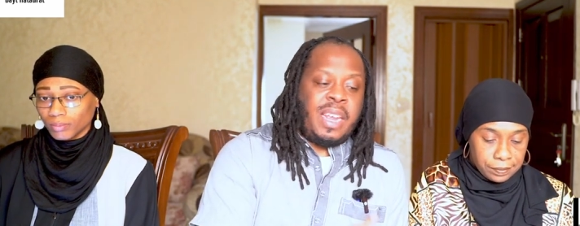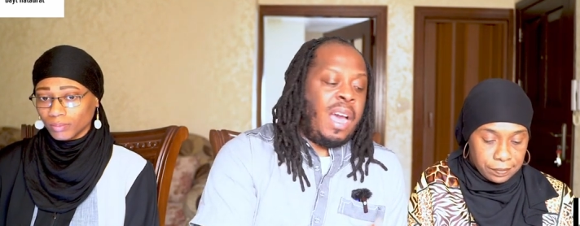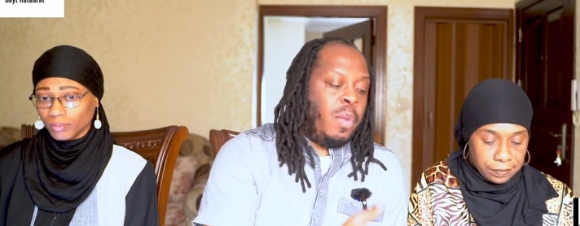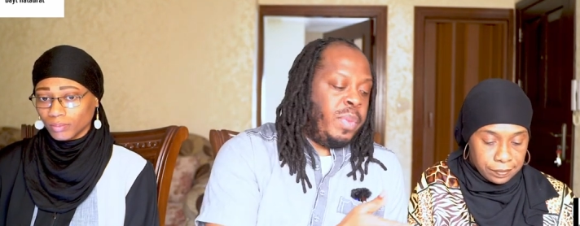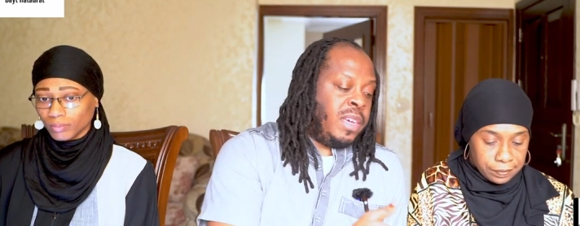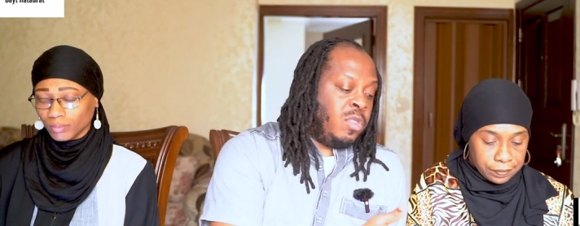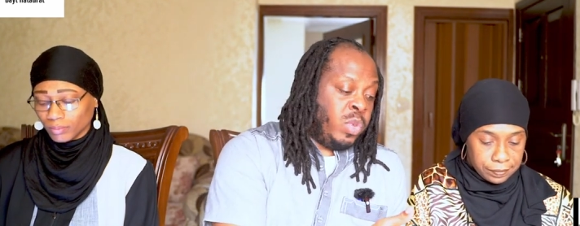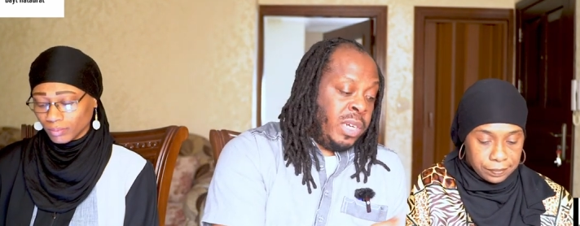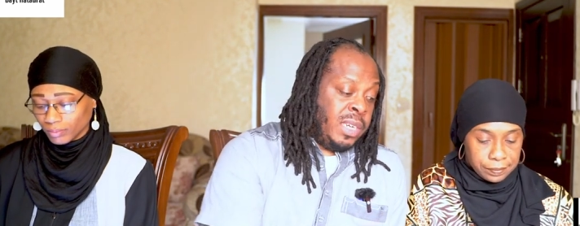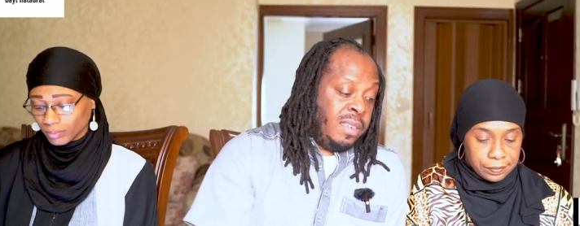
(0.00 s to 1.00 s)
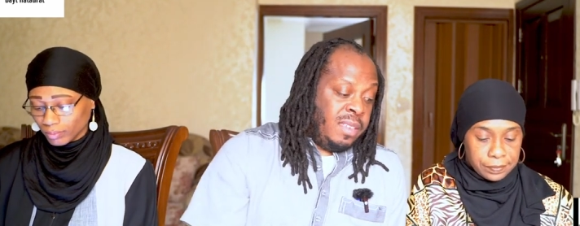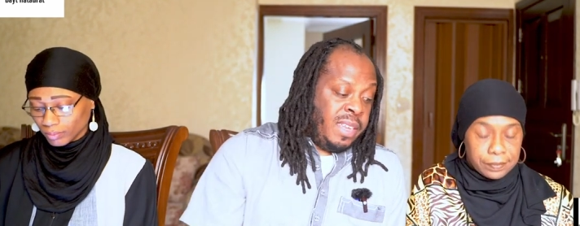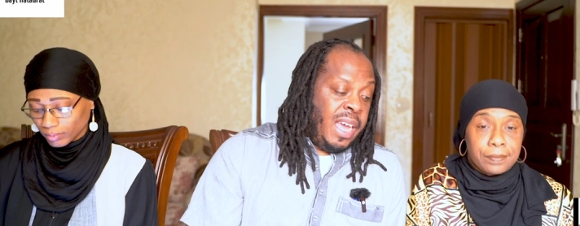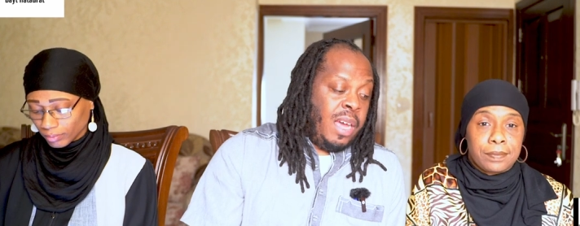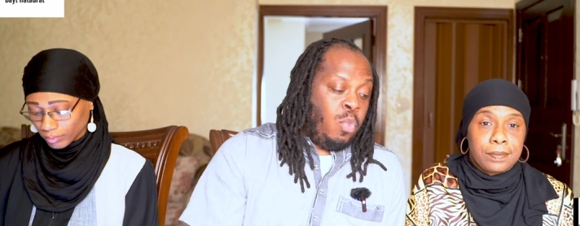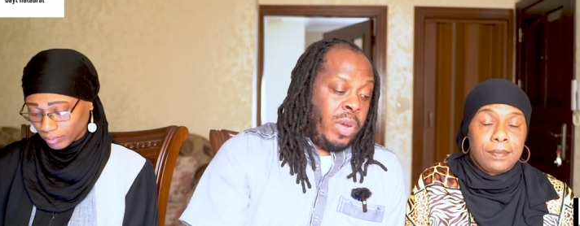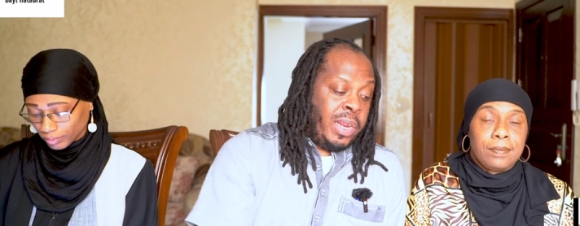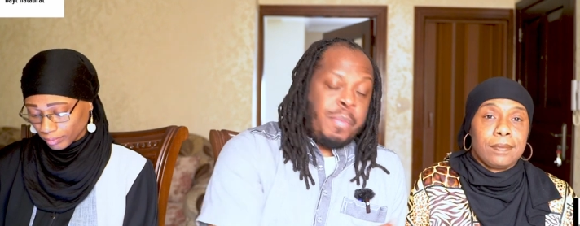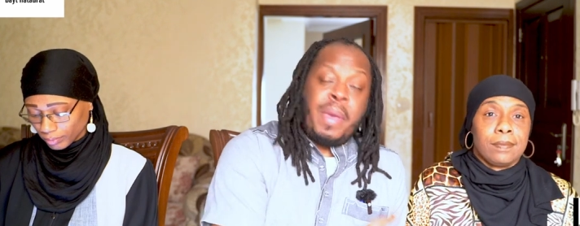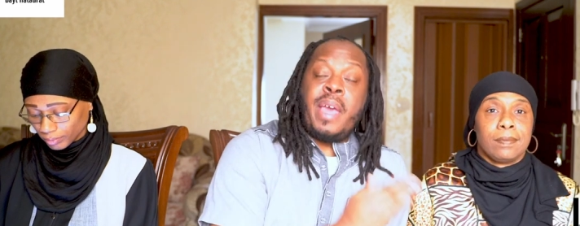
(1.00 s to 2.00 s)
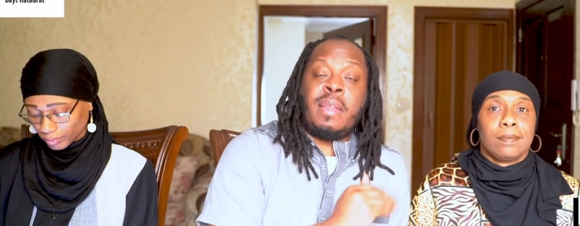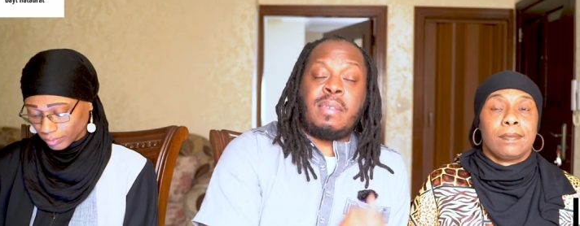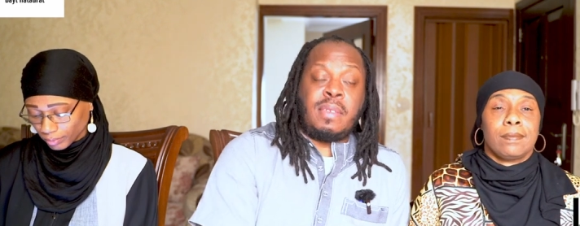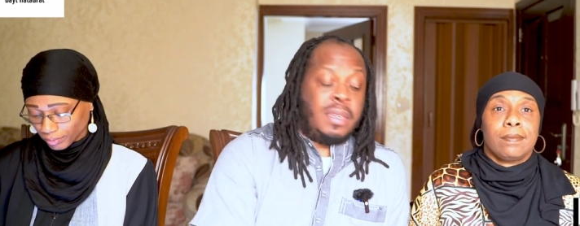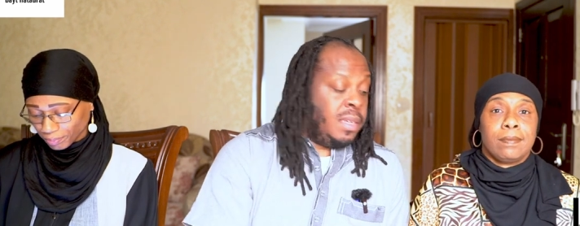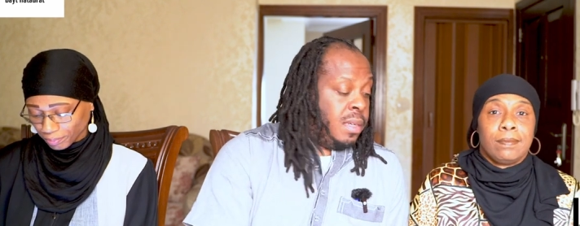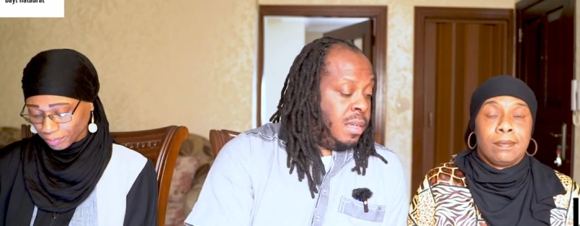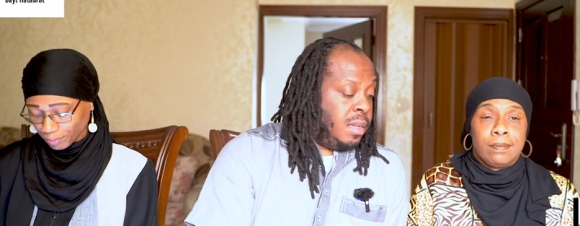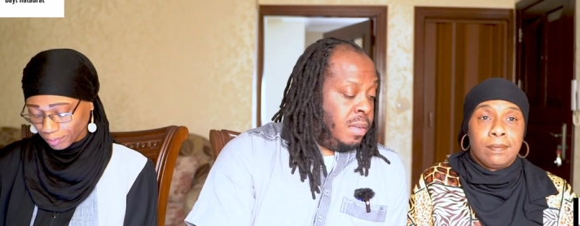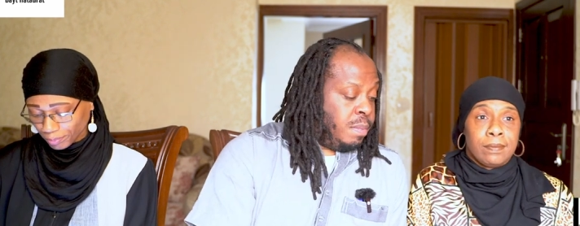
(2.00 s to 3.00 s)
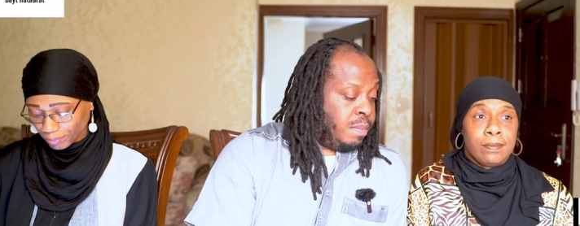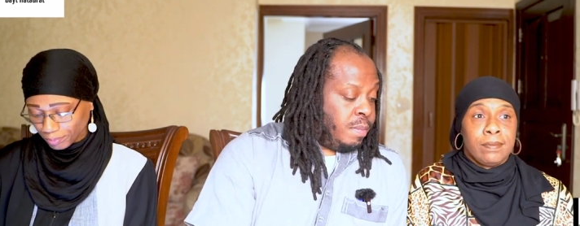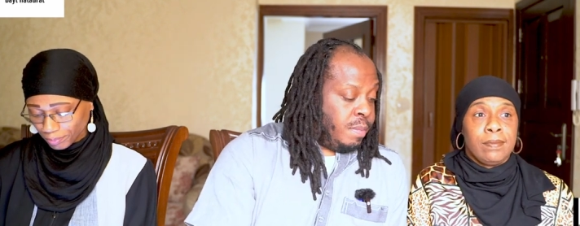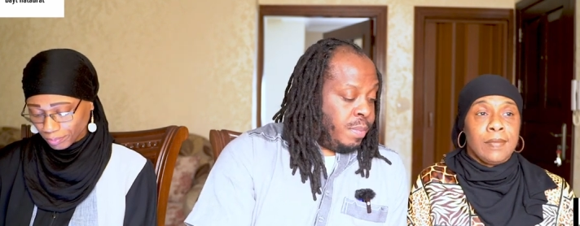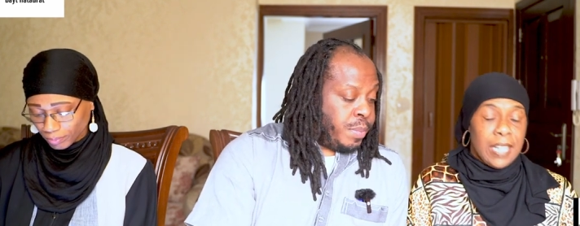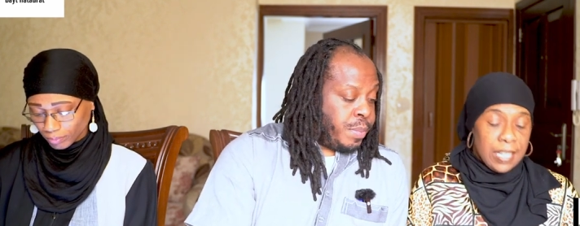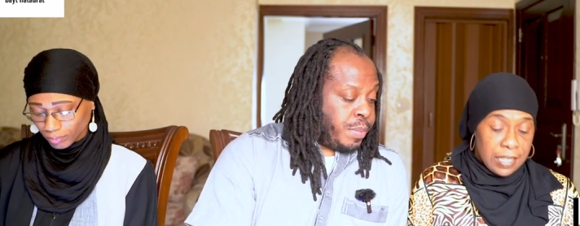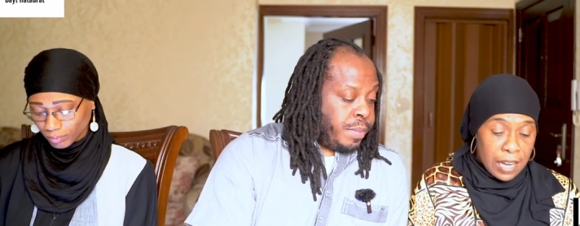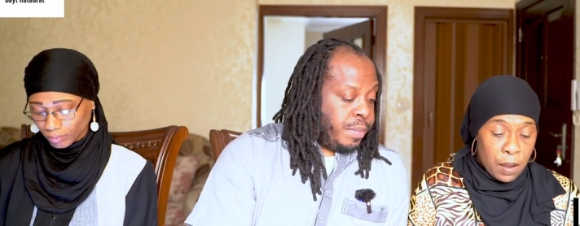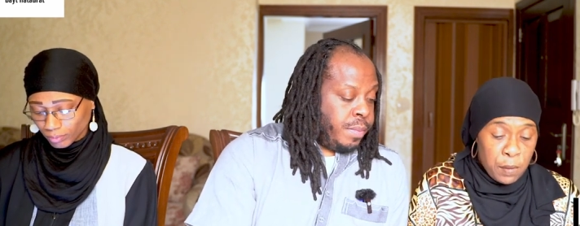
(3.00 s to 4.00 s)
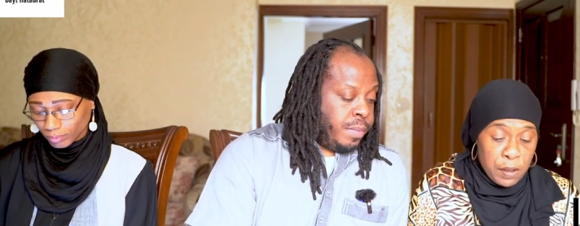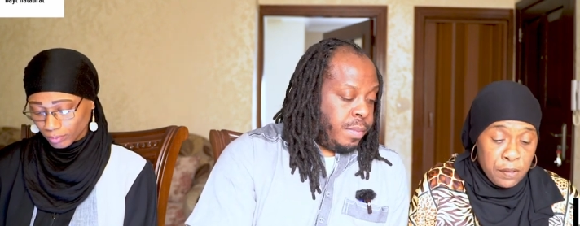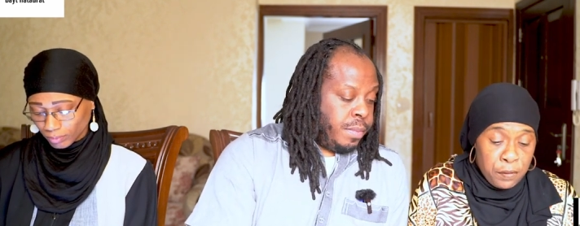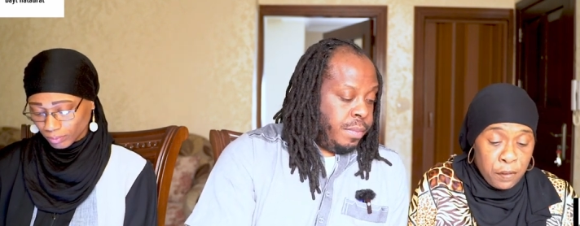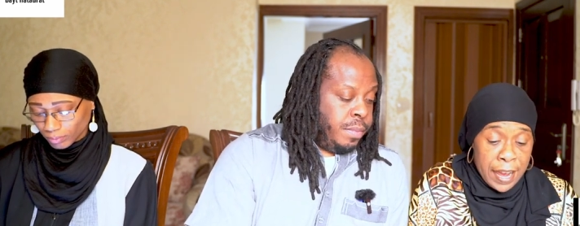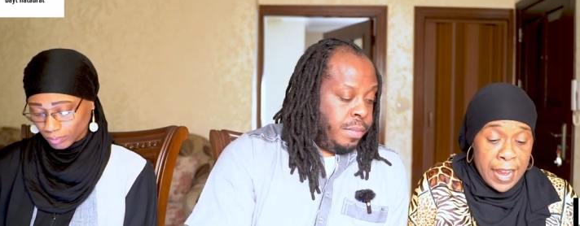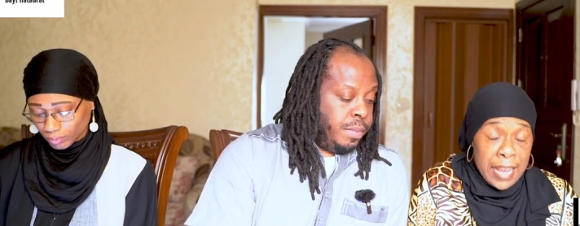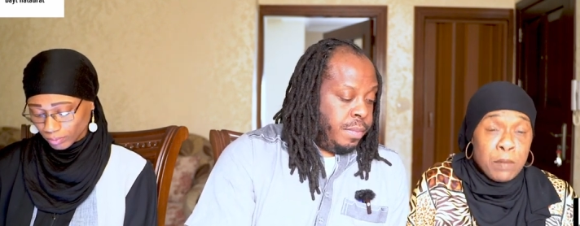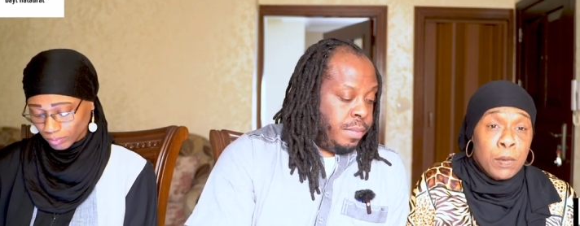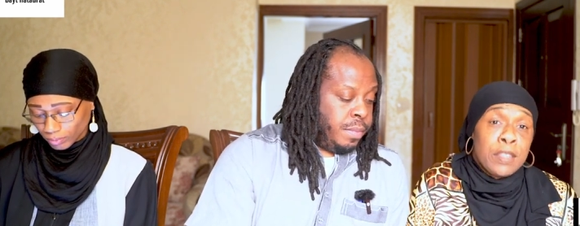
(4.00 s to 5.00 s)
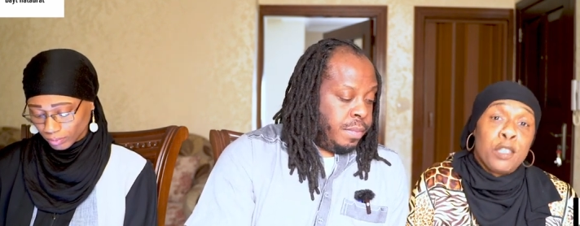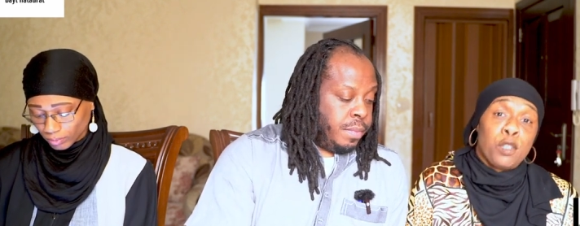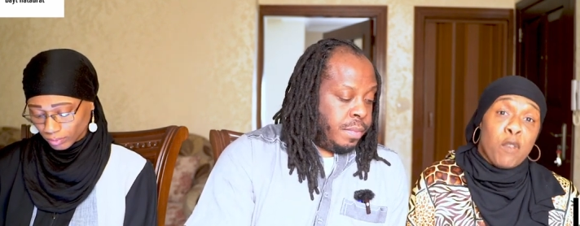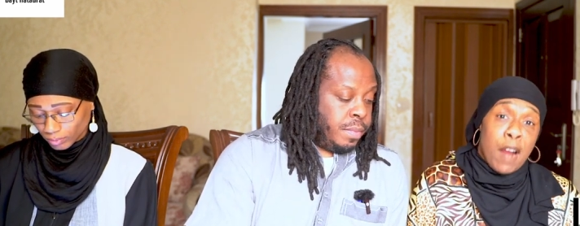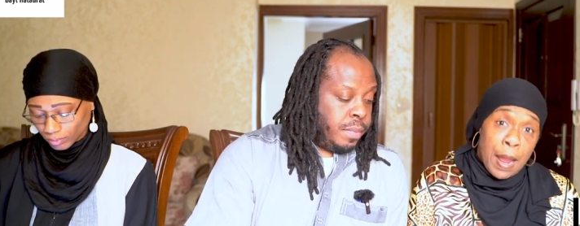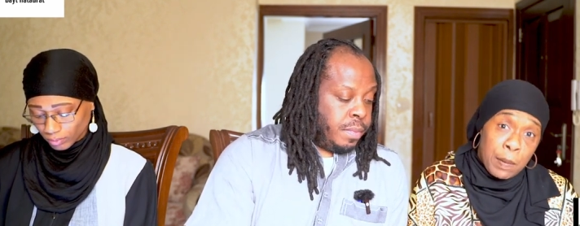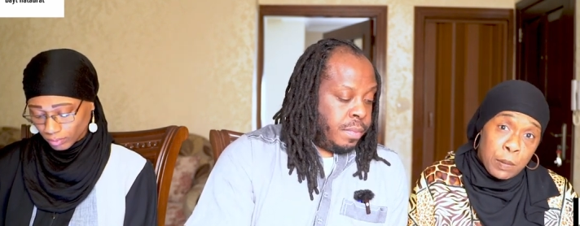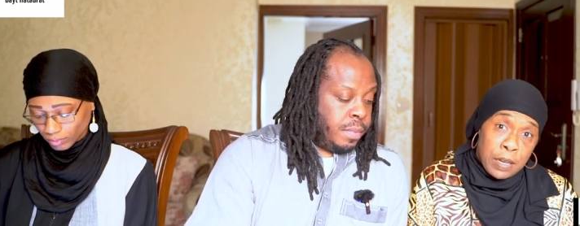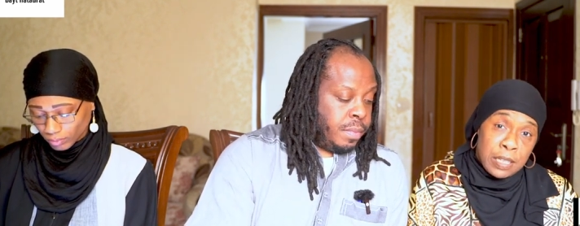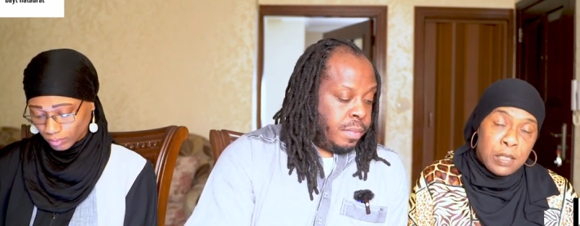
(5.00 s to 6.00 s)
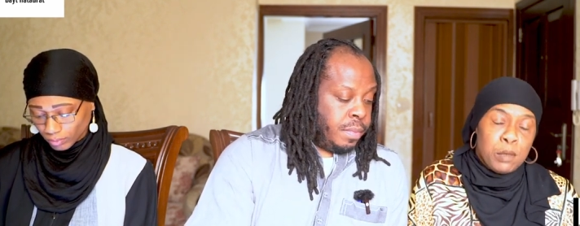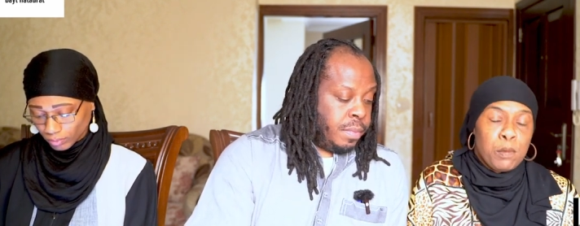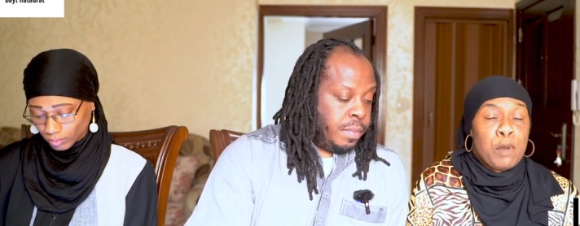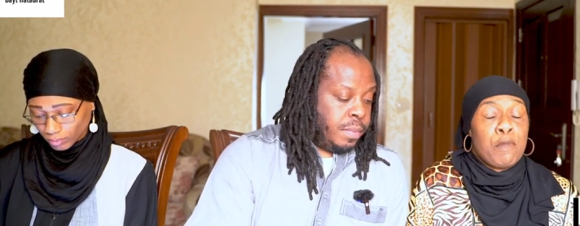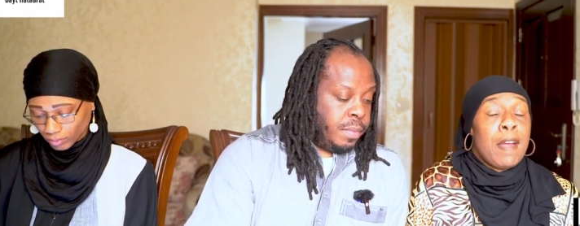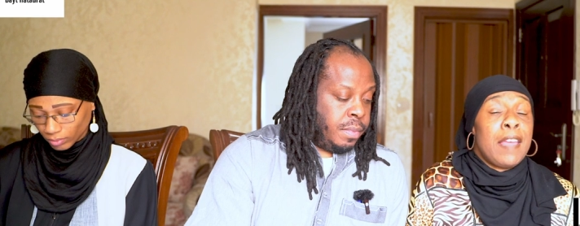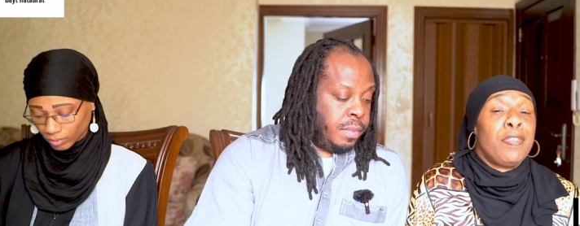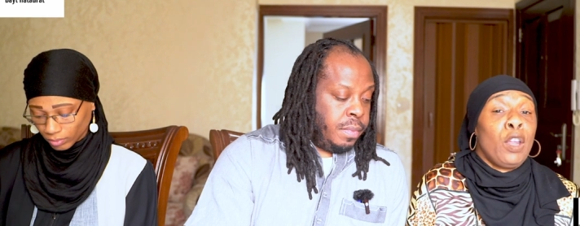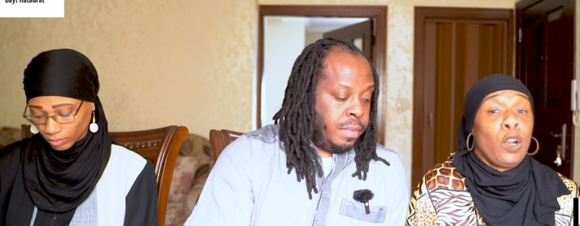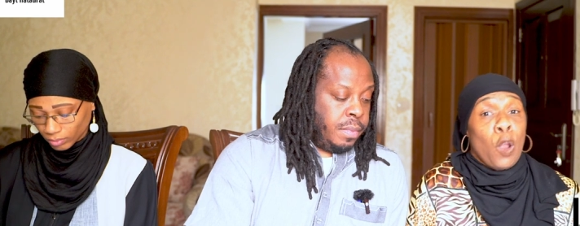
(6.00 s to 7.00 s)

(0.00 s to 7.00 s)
Speaker 1: now, because we understand what he meant. Mm-hmm.
Speaker 2: Now we read what the crime was. We read the